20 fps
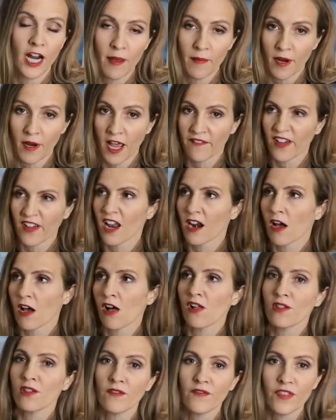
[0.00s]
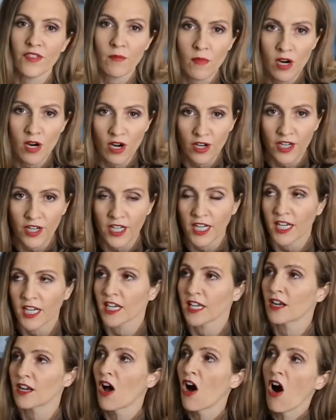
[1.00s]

and I've got all of the marketing and